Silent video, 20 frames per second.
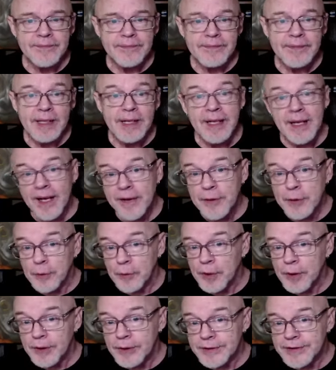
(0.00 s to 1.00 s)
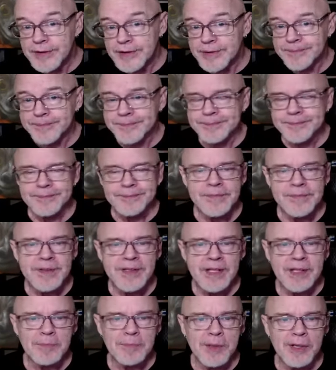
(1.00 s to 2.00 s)
In other words,
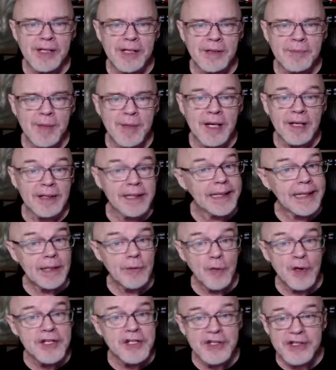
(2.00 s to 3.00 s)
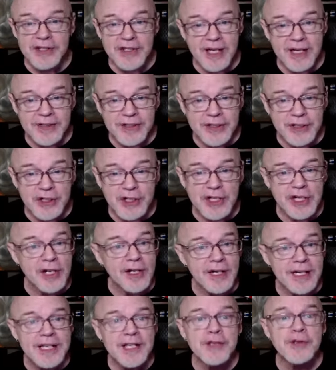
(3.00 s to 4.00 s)
said Miriam L., he wishes us to share
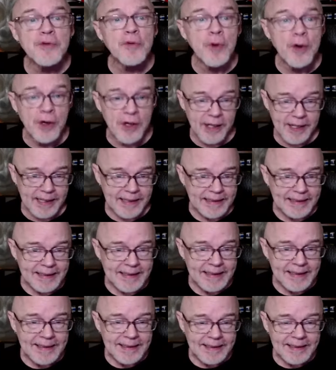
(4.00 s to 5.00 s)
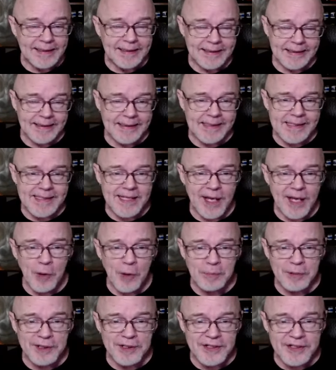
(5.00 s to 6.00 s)
his worry and his
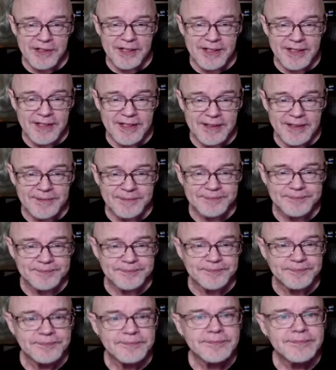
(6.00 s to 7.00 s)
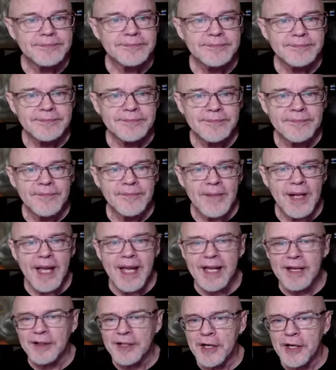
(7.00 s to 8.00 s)
helplessness.
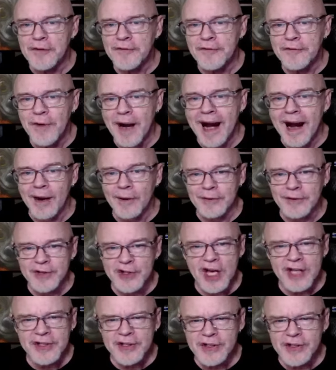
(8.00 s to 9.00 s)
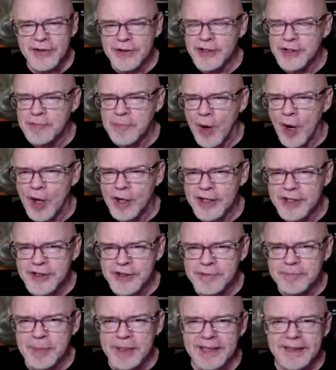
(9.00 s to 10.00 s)
Eolair frowned just the
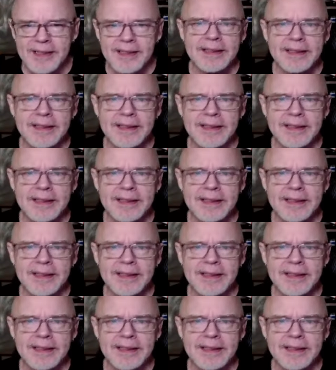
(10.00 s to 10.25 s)
smallest bit.